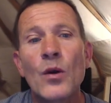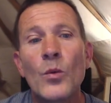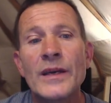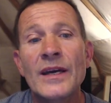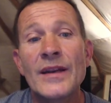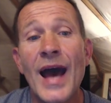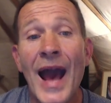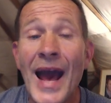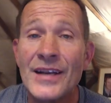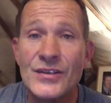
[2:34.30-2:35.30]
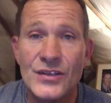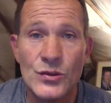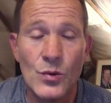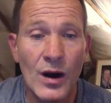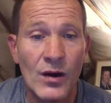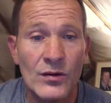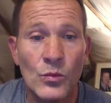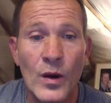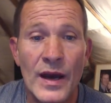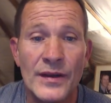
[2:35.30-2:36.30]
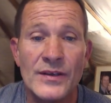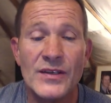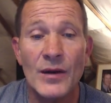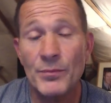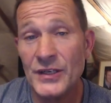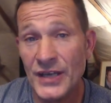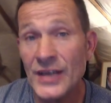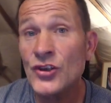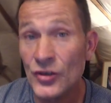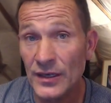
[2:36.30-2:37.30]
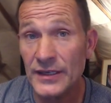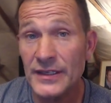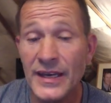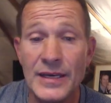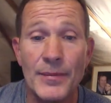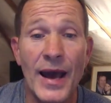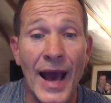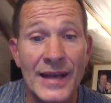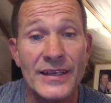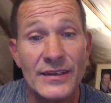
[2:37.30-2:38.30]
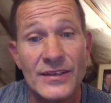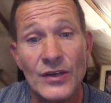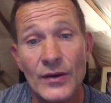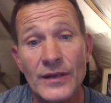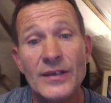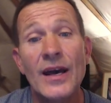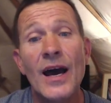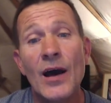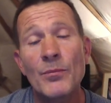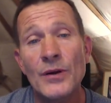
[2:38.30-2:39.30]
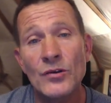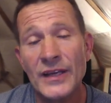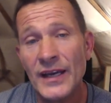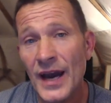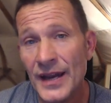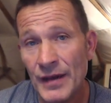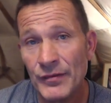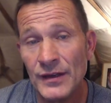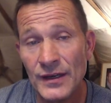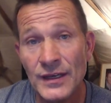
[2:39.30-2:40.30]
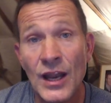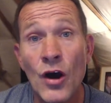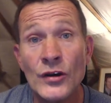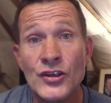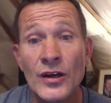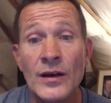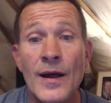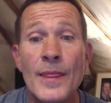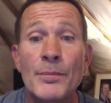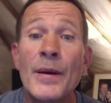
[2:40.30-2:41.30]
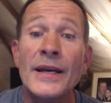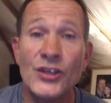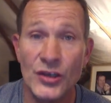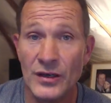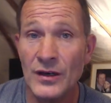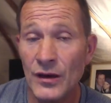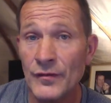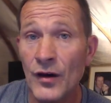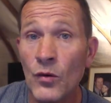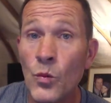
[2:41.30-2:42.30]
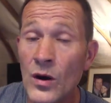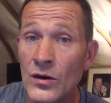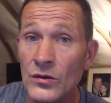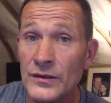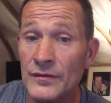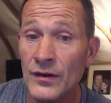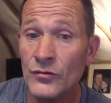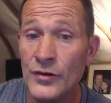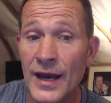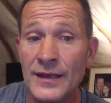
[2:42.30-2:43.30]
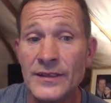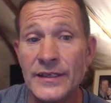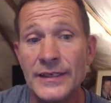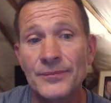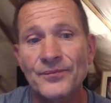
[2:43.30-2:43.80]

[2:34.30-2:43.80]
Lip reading: We can add to our awareness and potentially keep adding to it and building an ever larger picture of our world, of our reality.